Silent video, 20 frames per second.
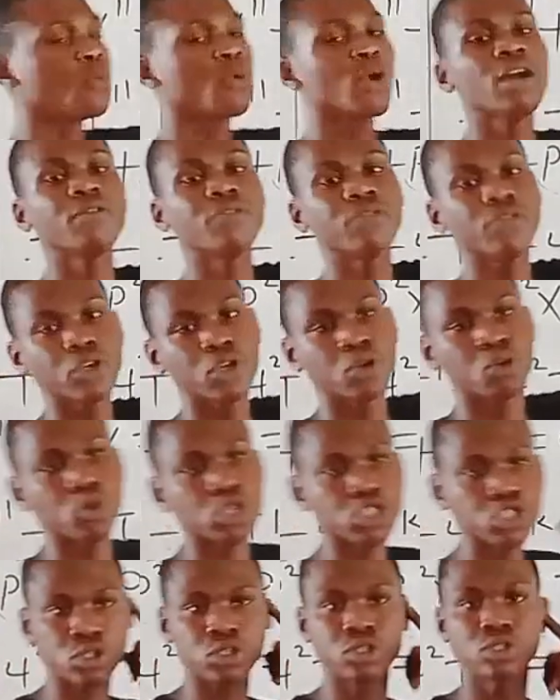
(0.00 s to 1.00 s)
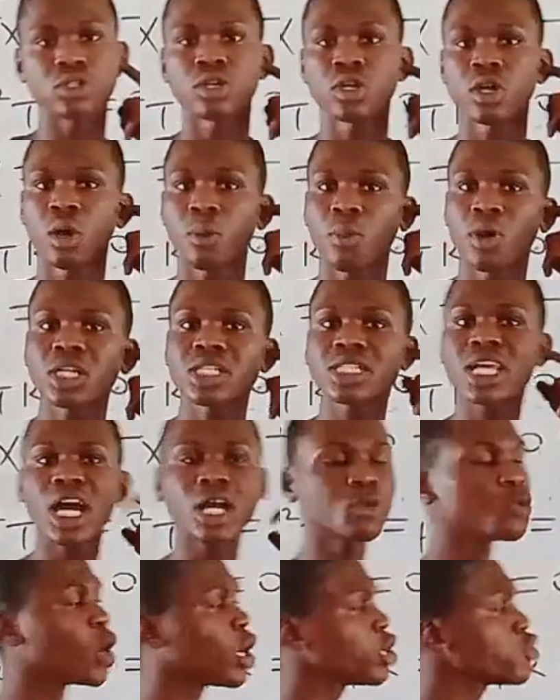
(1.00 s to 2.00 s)
wave equation. But then
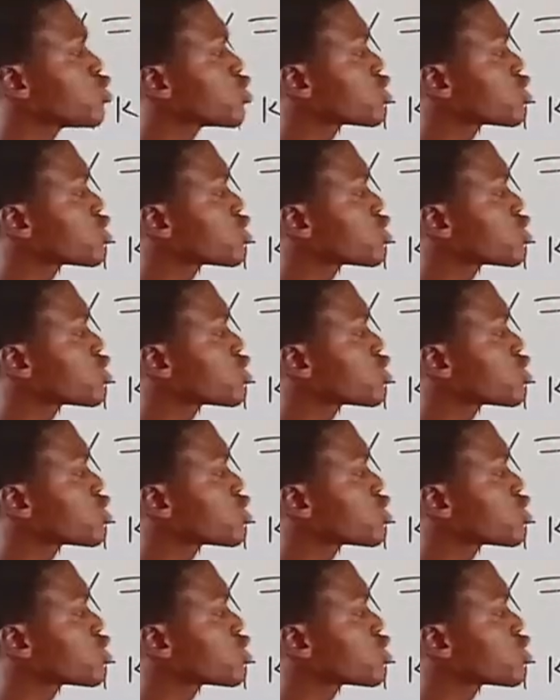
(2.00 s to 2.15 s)
we want to